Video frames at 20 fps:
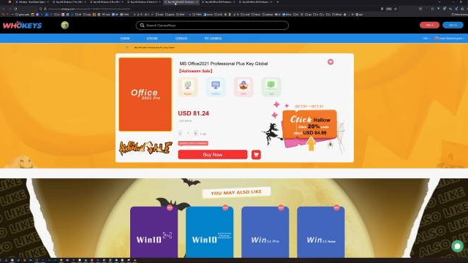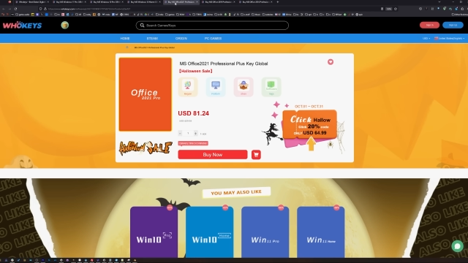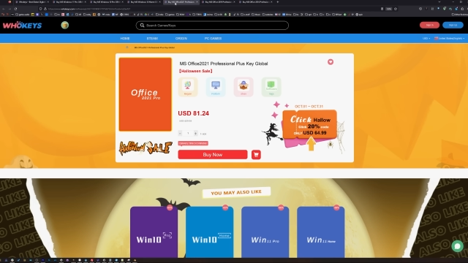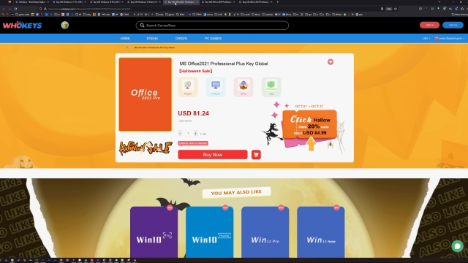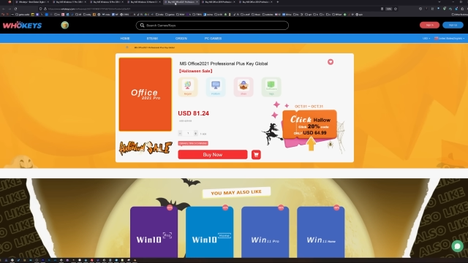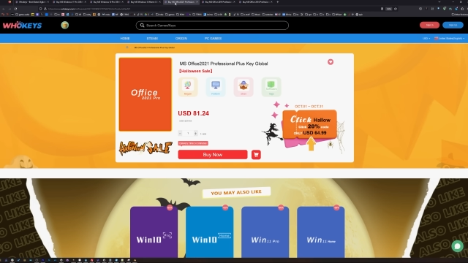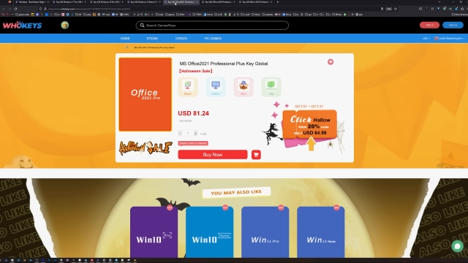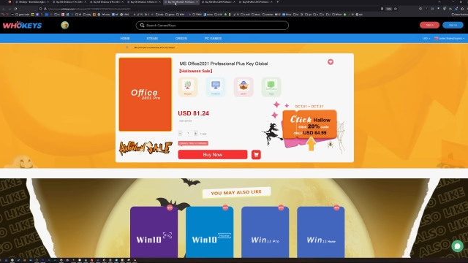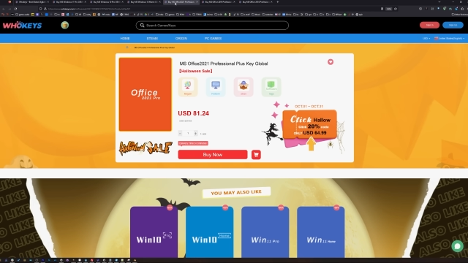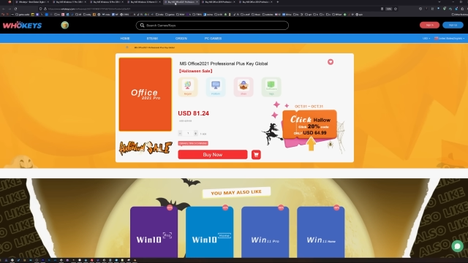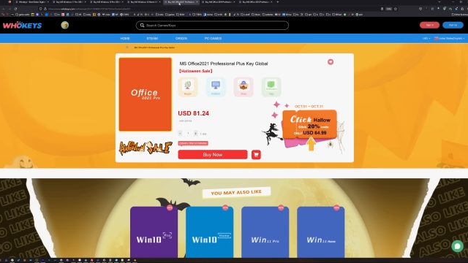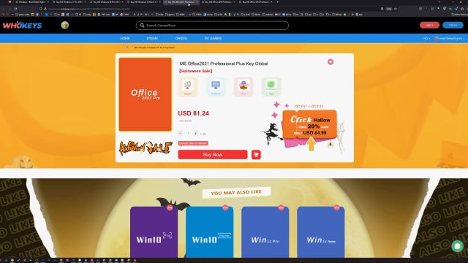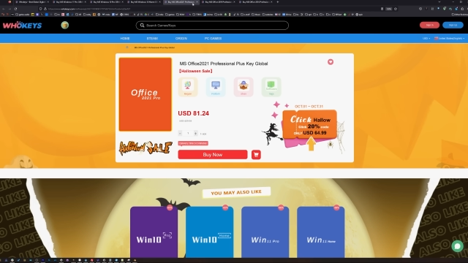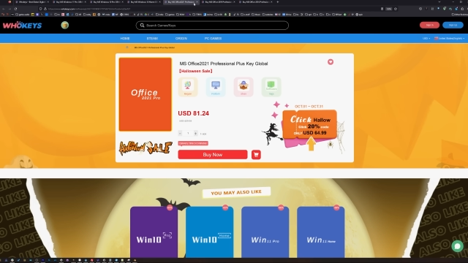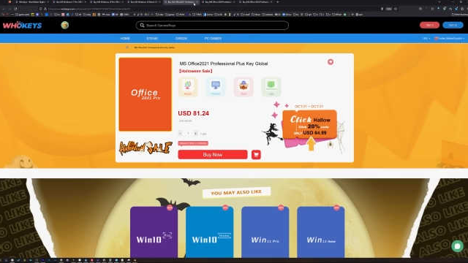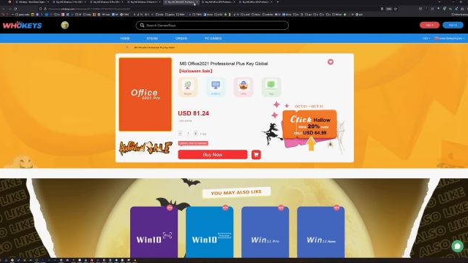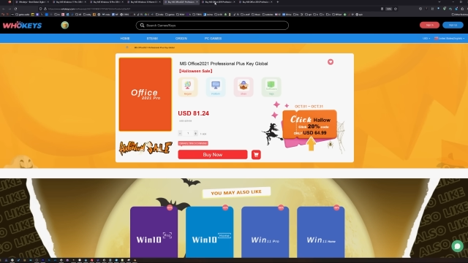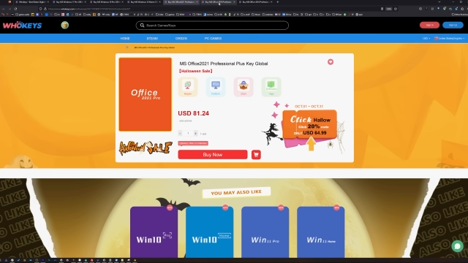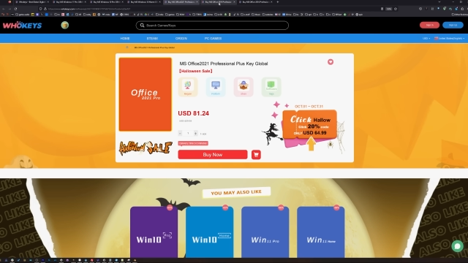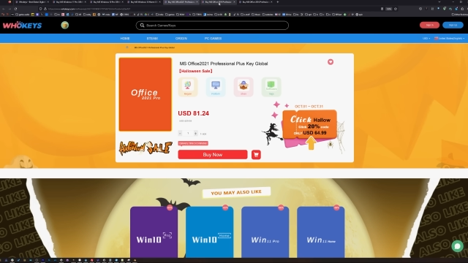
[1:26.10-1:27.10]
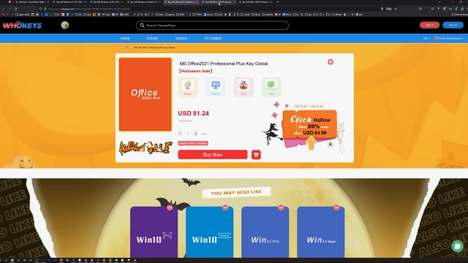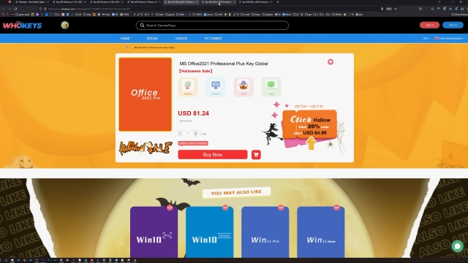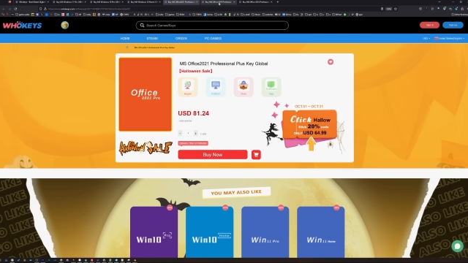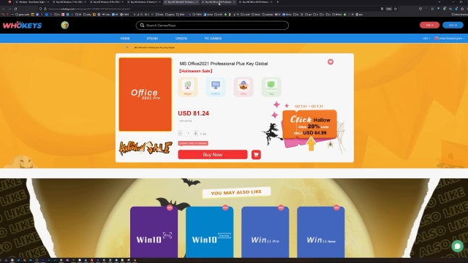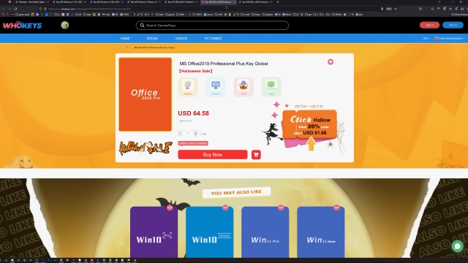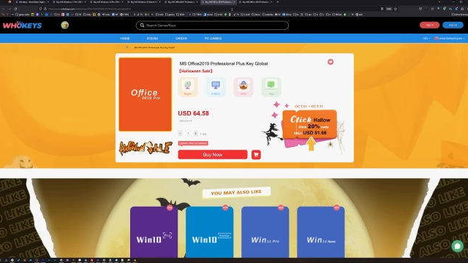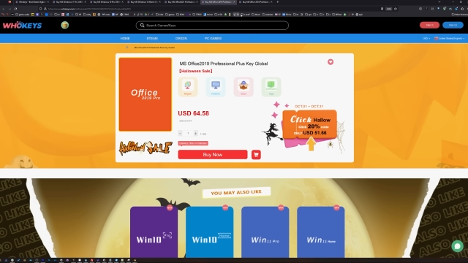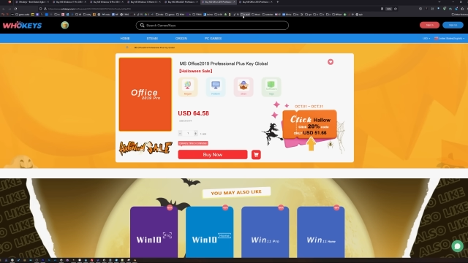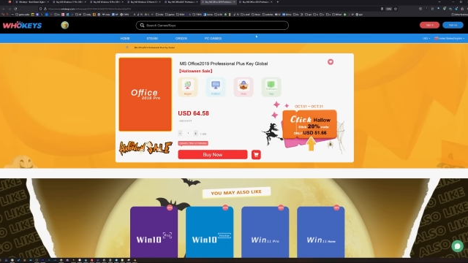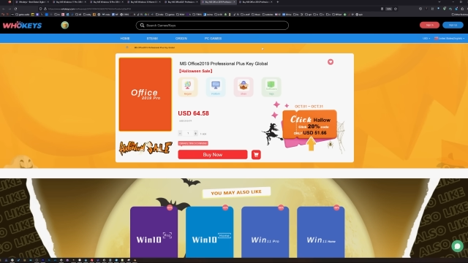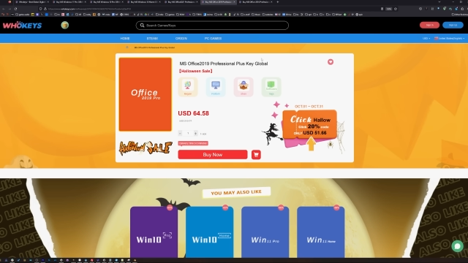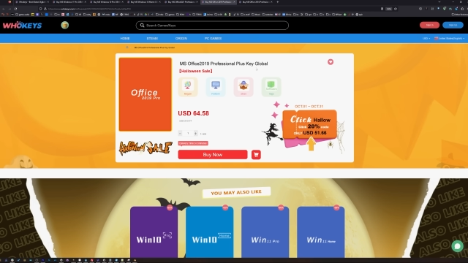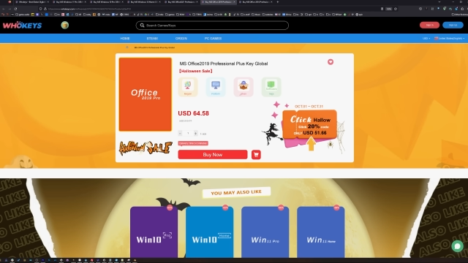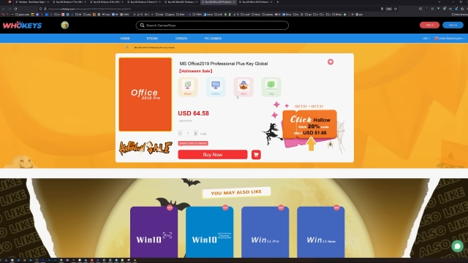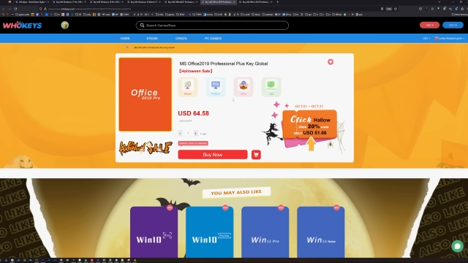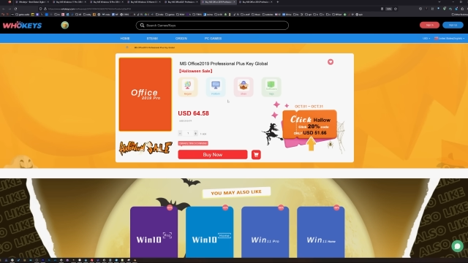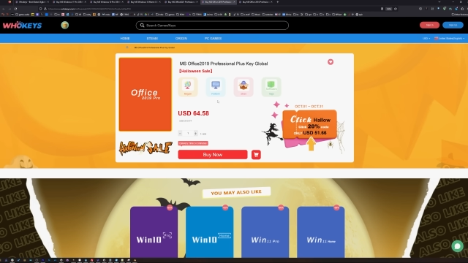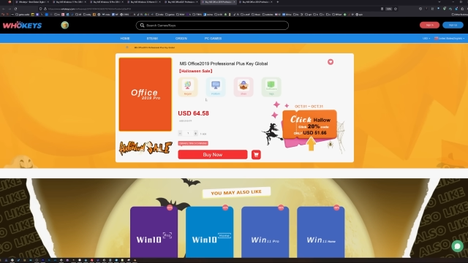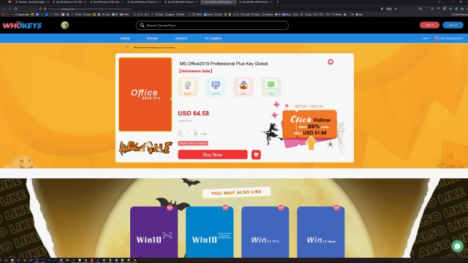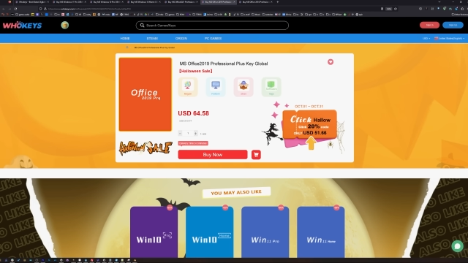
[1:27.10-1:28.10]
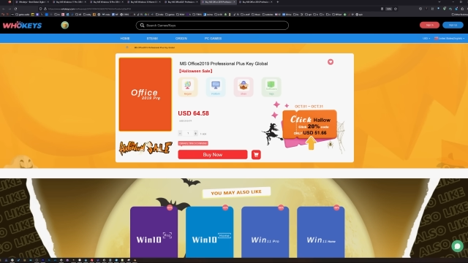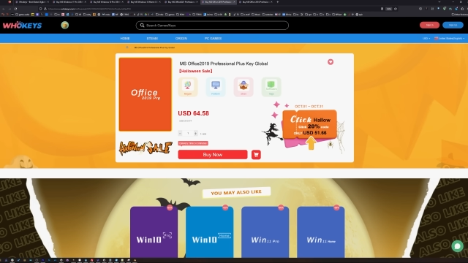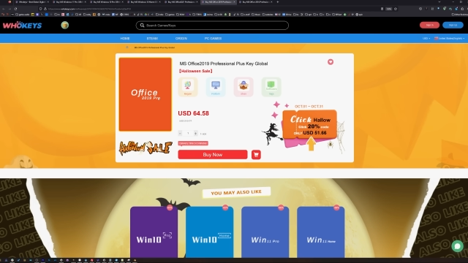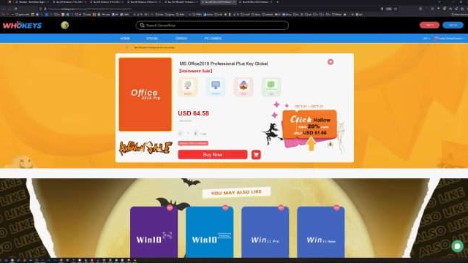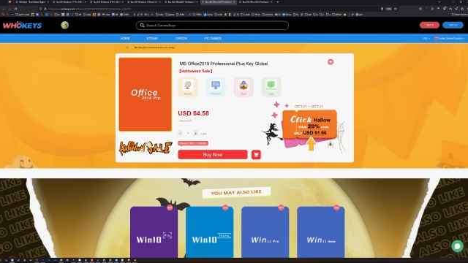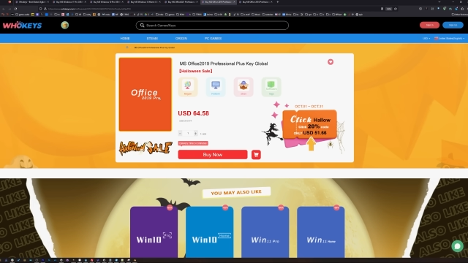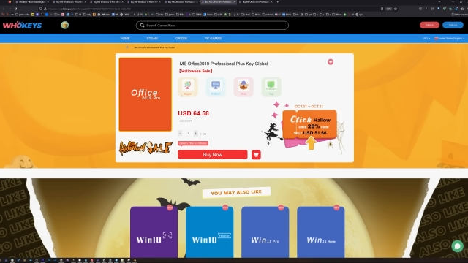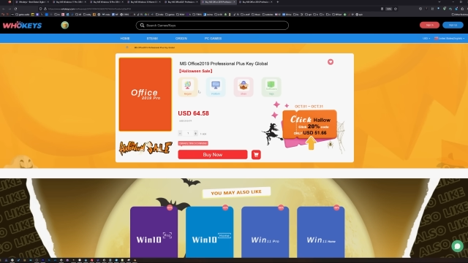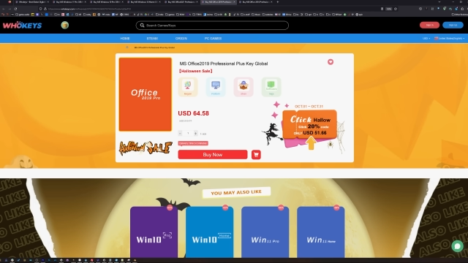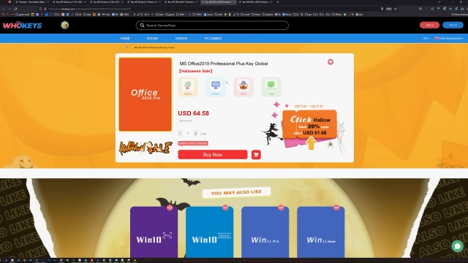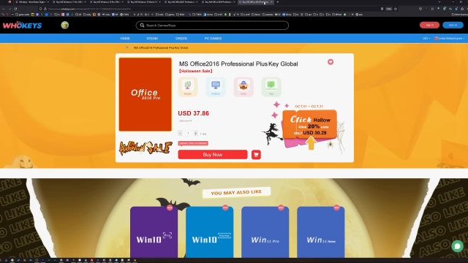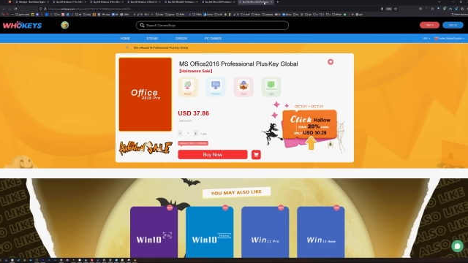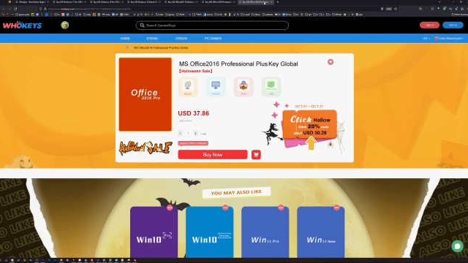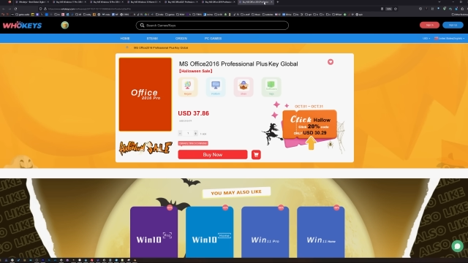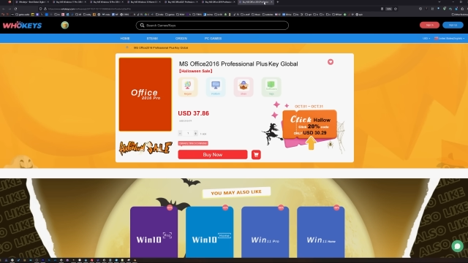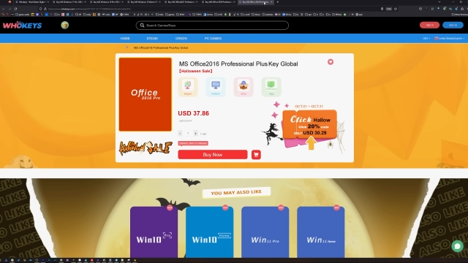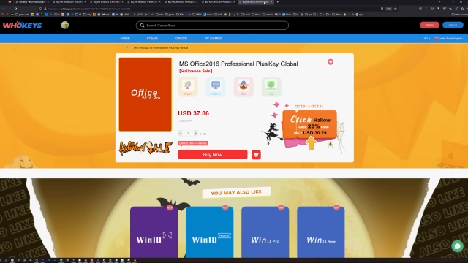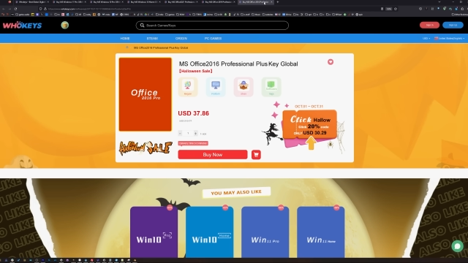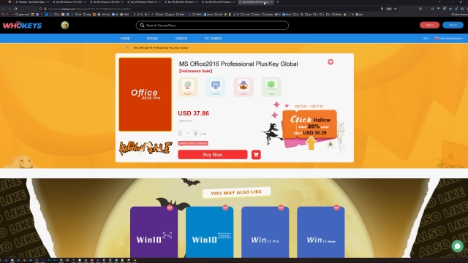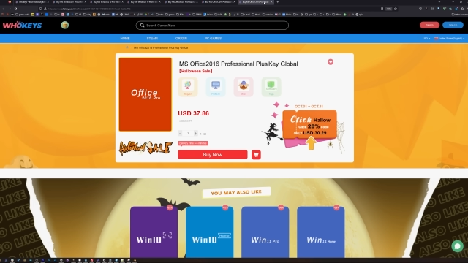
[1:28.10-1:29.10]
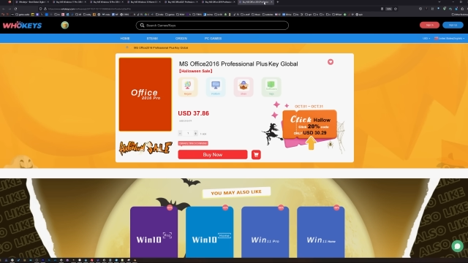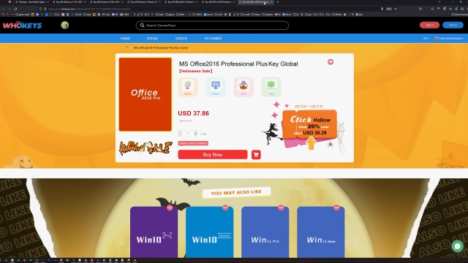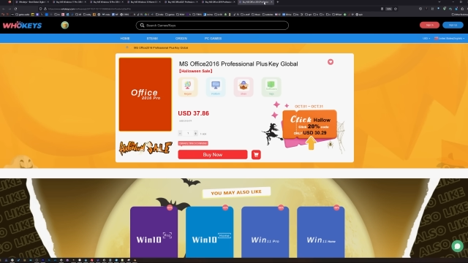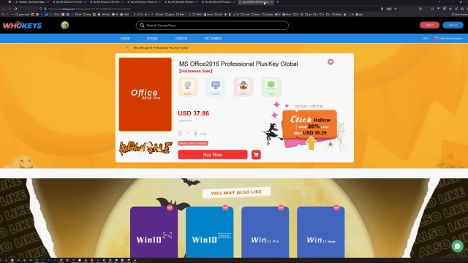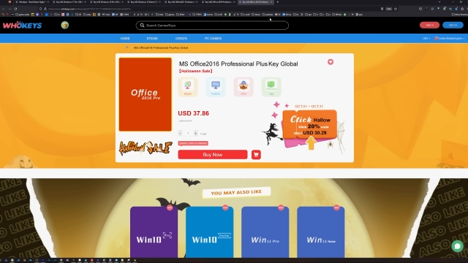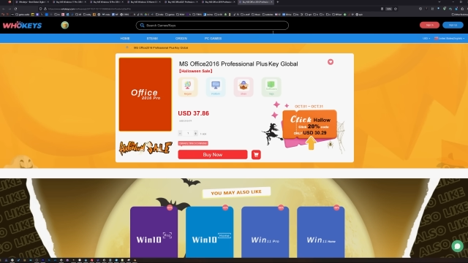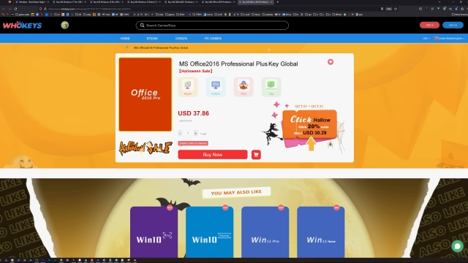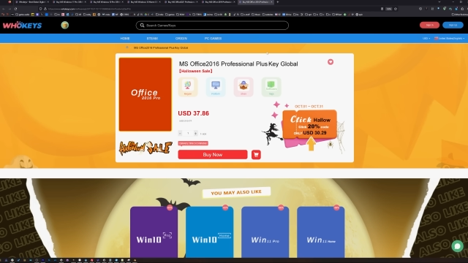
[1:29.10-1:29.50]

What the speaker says: Nobody's mouth can be seen.